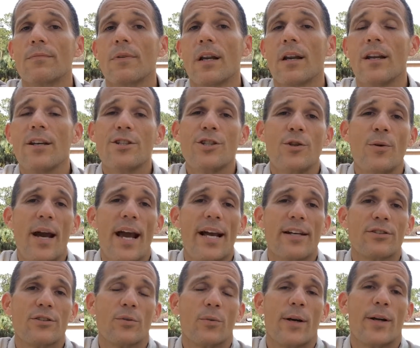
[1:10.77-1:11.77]

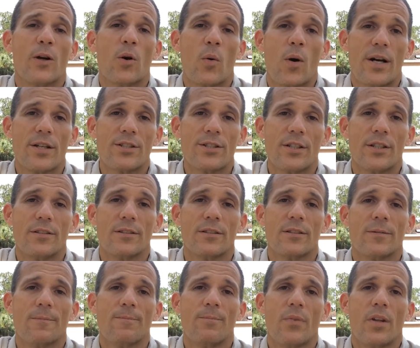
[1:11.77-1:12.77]
ask the right questions.